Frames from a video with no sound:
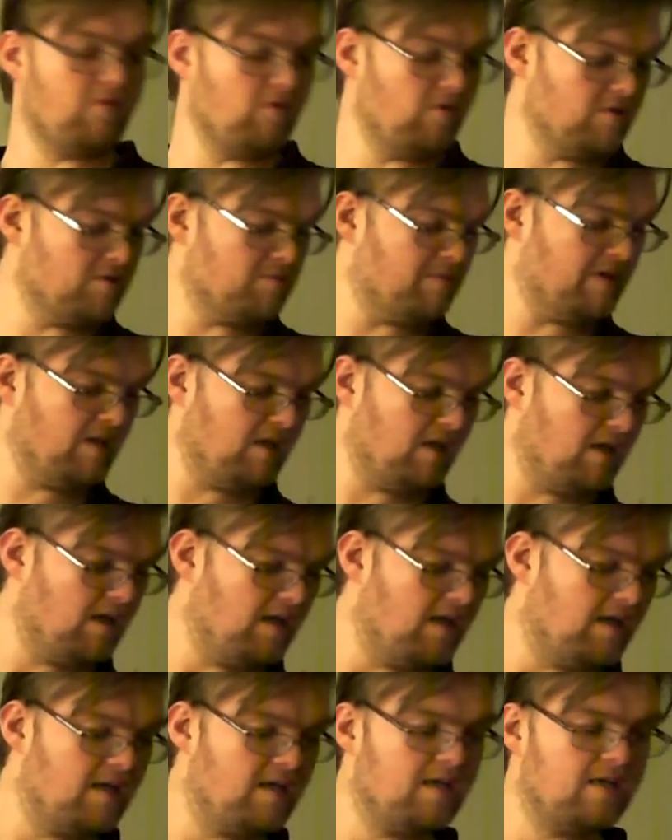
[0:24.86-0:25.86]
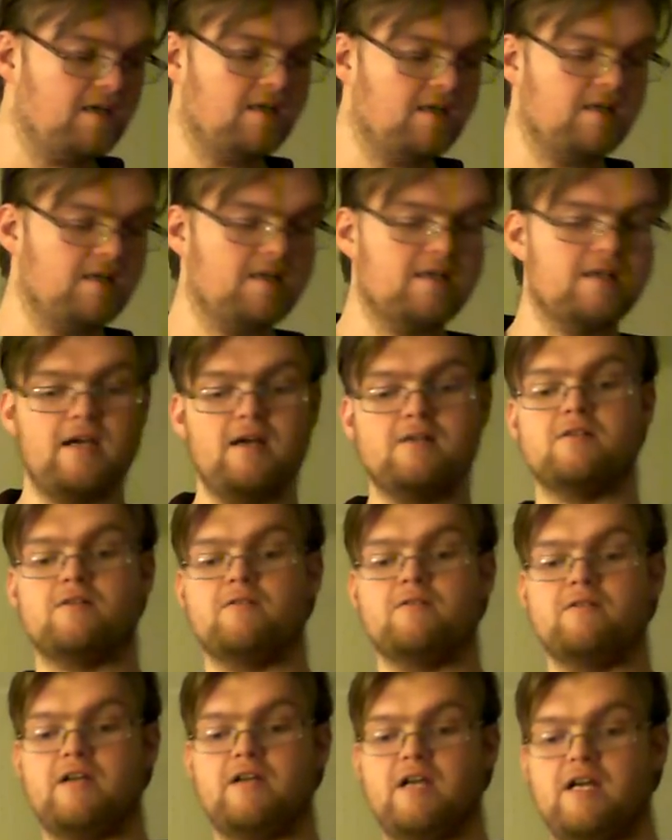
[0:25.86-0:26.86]
course be character
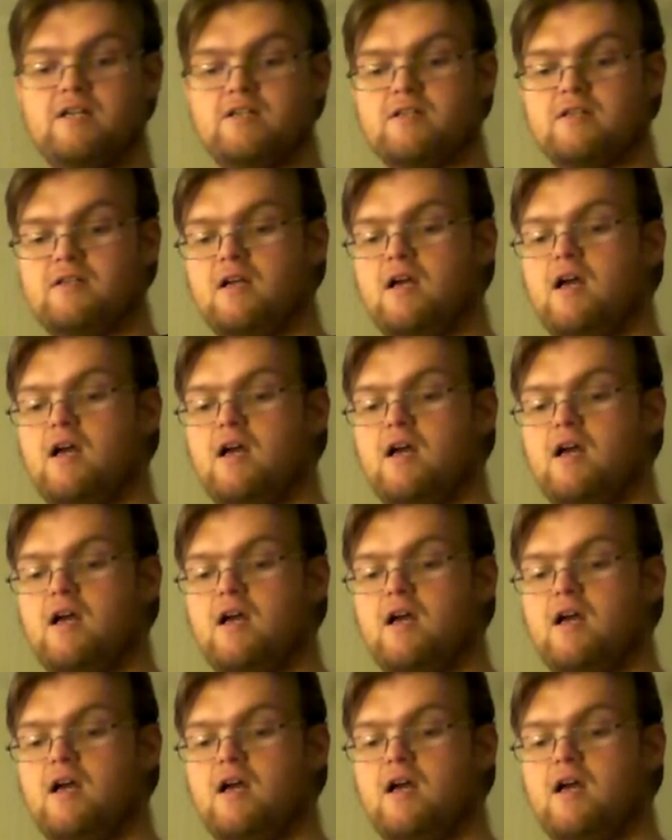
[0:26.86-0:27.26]
creation.